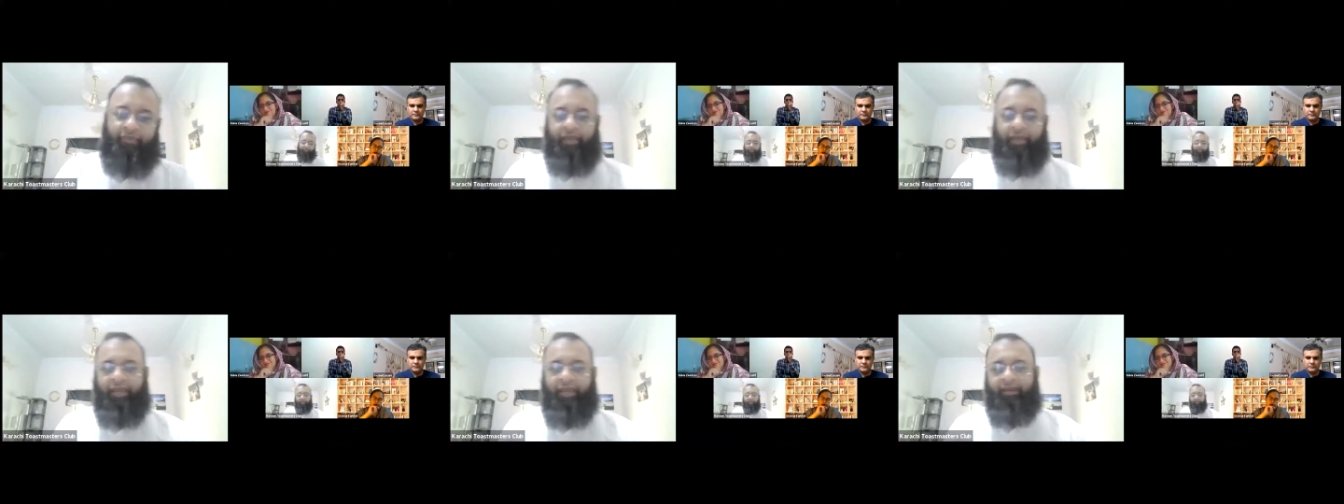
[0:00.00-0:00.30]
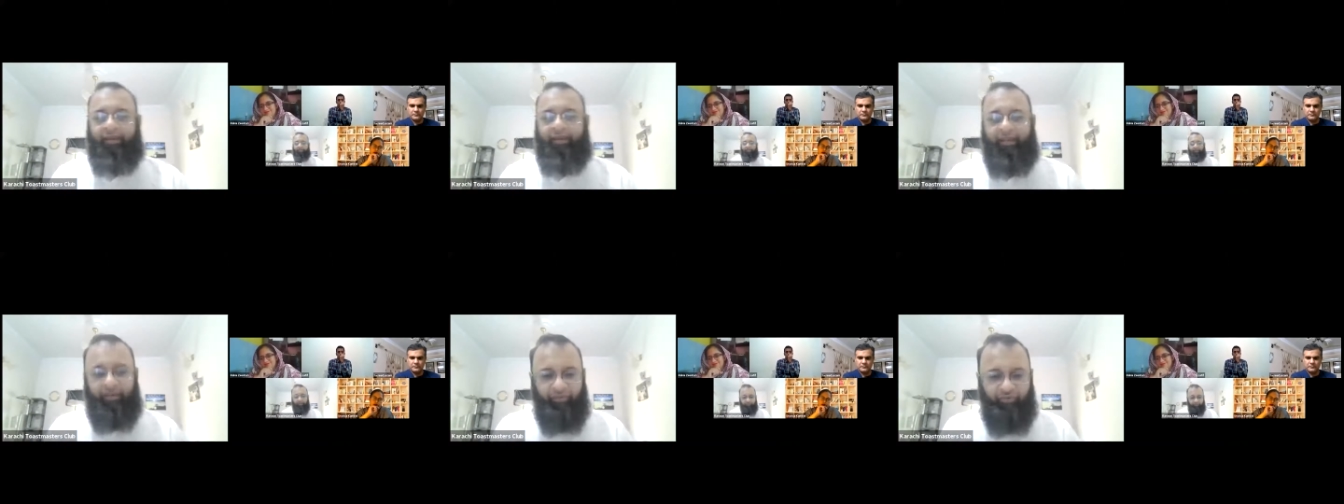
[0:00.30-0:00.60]

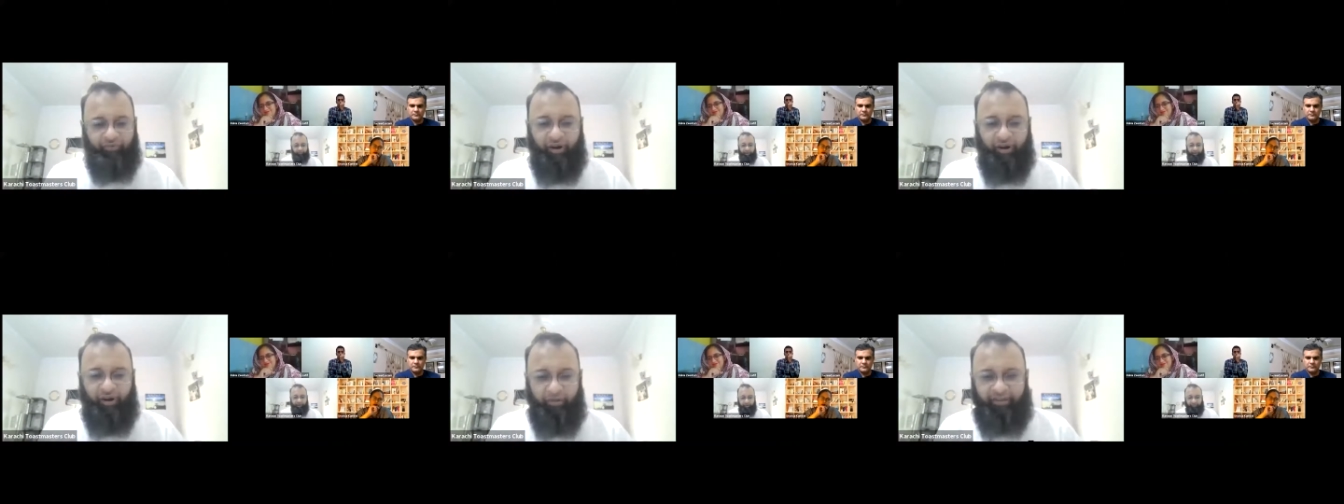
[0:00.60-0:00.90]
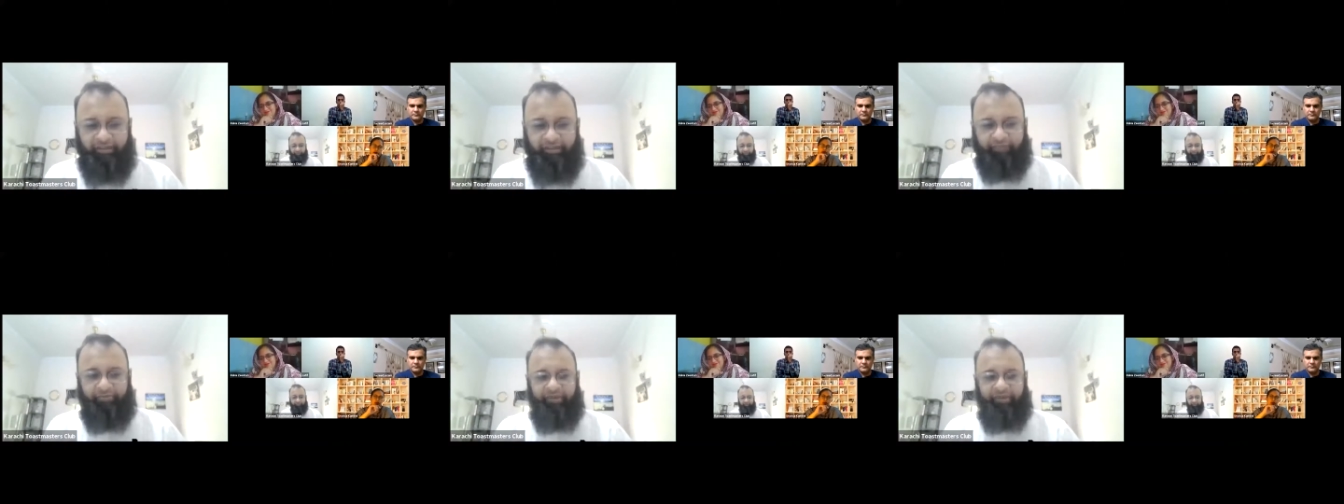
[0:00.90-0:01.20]
And in a
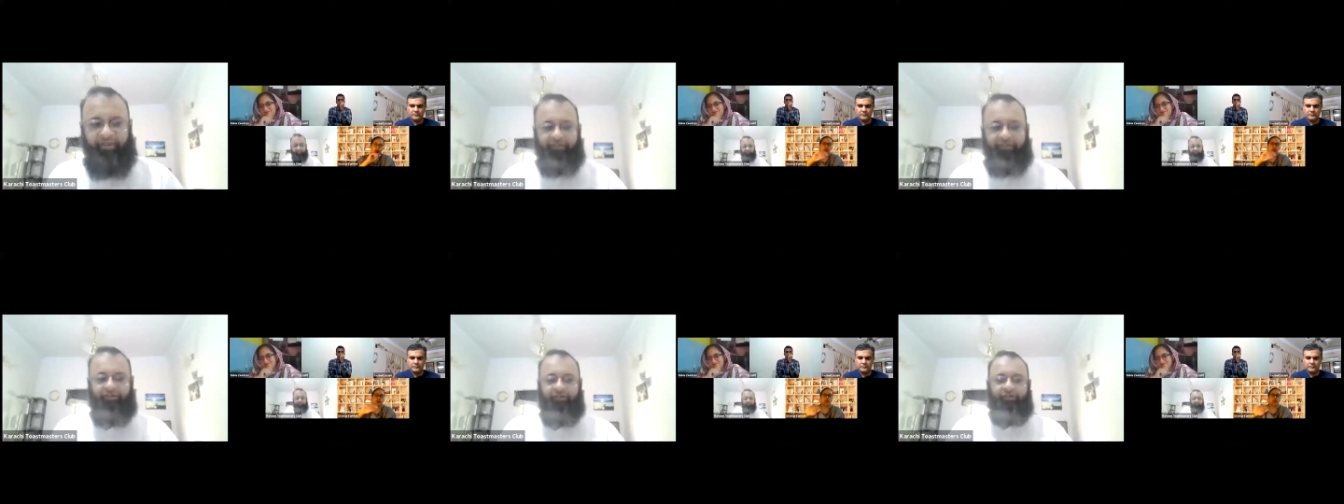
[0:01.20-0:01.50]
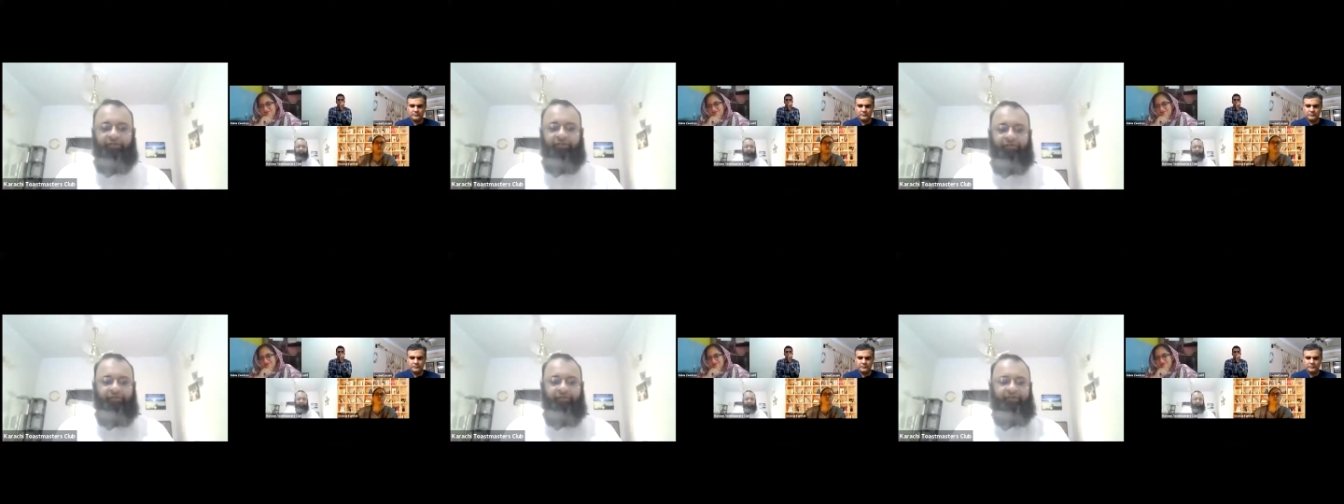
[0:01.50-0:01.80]
formal speech,
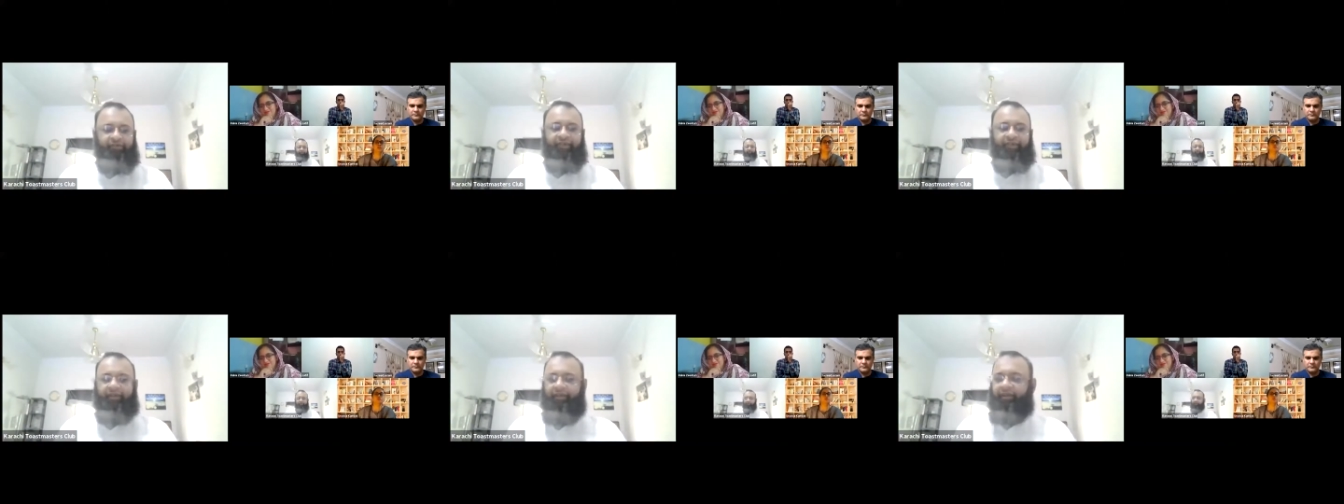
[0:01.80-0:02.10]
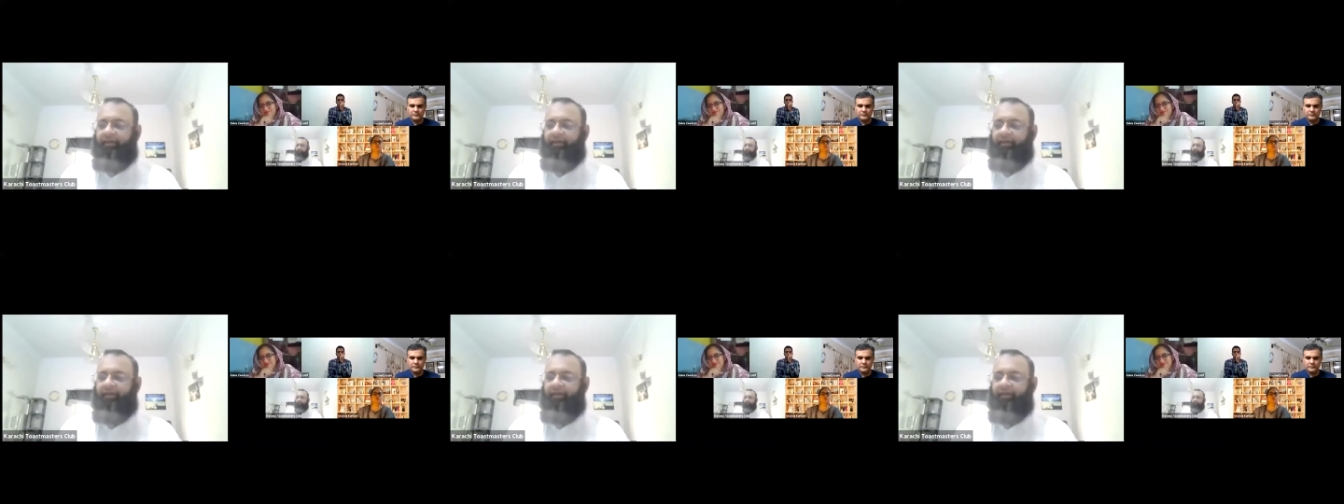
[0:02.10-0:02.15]
you would say,